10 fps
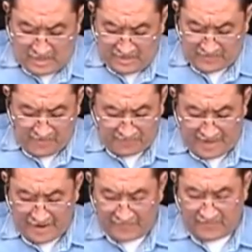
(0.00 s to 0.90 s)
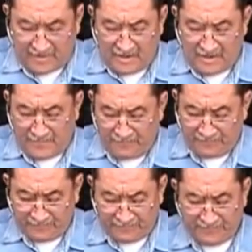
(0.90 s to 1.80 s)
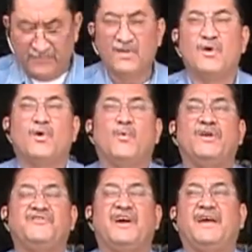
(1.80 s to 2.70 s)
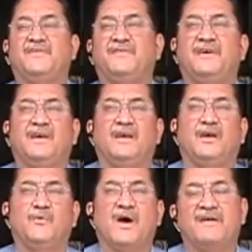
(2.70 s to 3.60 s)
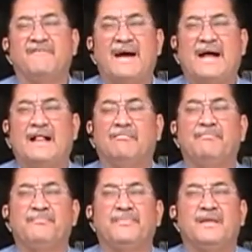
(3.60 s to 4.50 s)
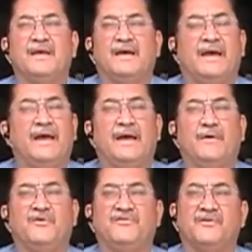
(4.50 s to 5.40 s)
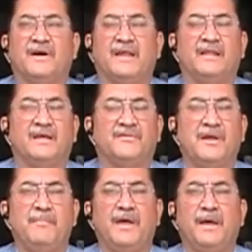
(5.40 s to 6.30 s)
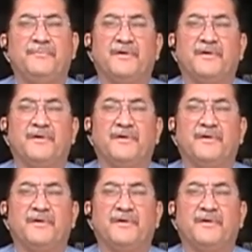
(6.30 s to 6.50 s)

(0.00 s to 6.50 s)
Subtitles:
Sometimes we change the water valve and we still getting the 3 beeps.